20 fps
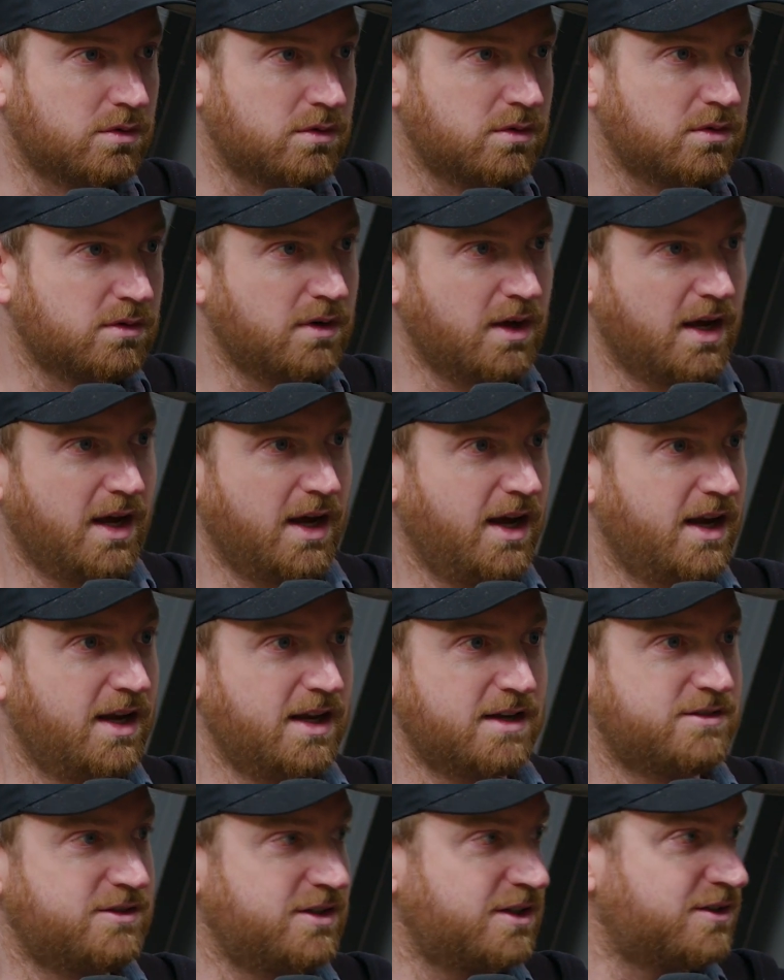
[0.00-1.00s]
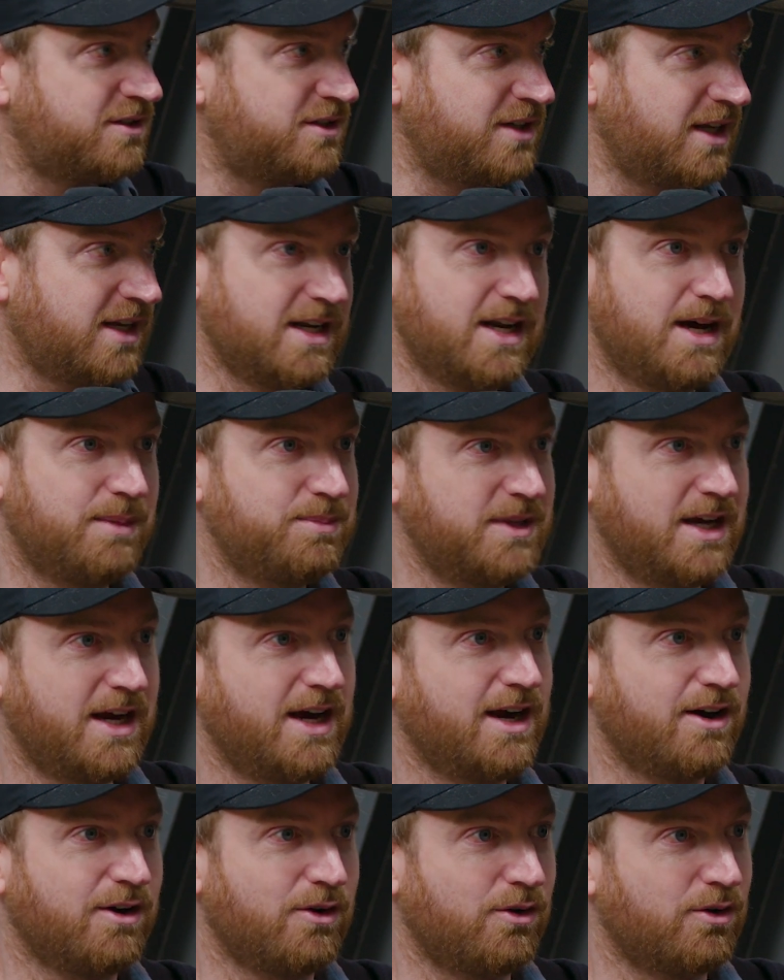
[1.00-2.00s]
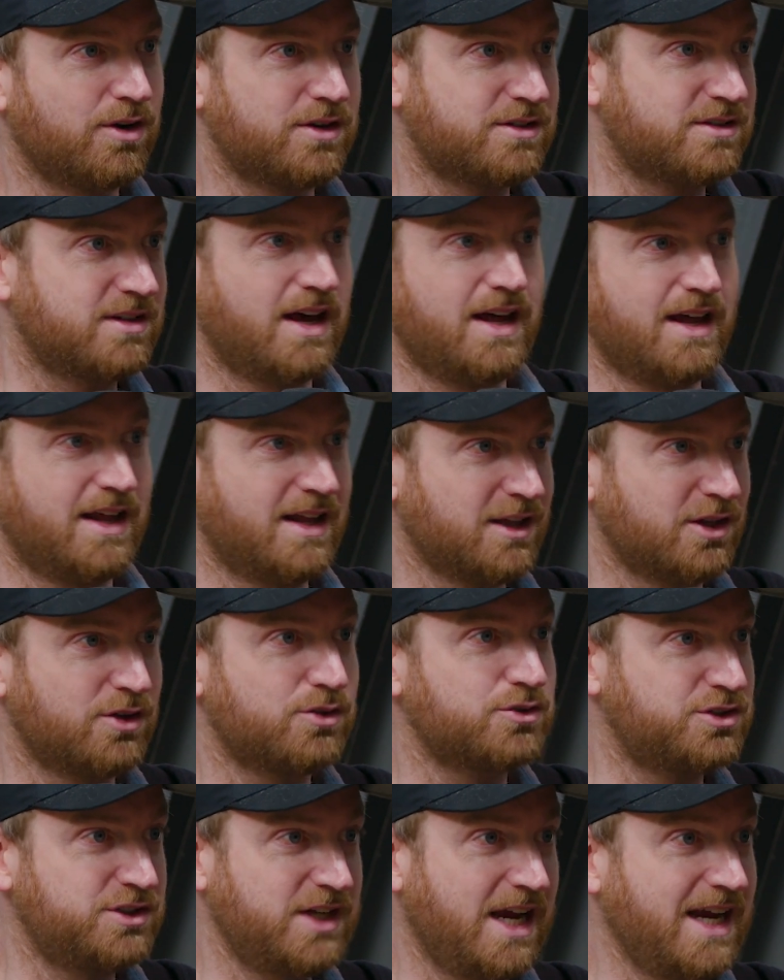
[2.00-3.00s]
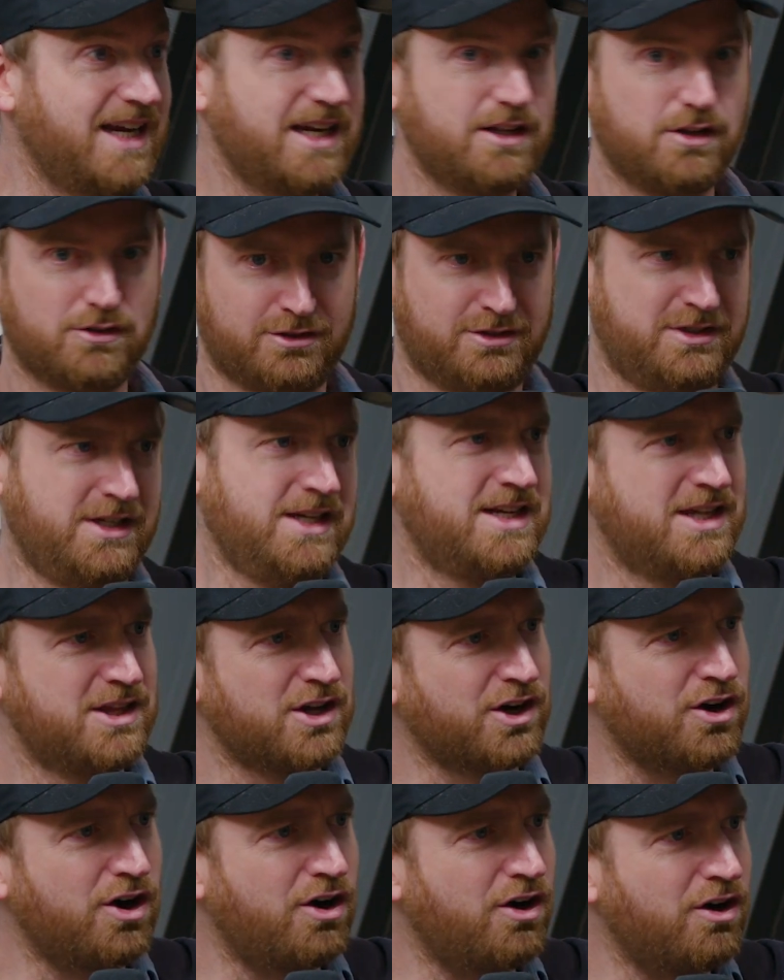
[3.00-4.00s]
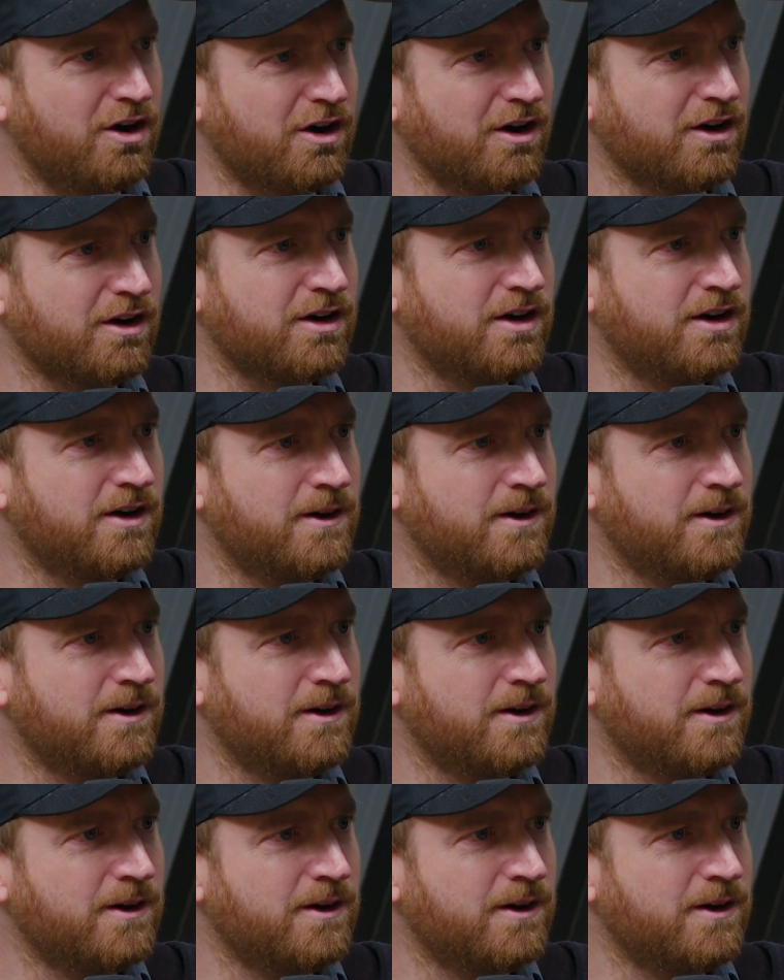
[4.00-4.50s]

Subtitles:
And it's just sitting up there, or it's a little shaky. They're sitting in the car.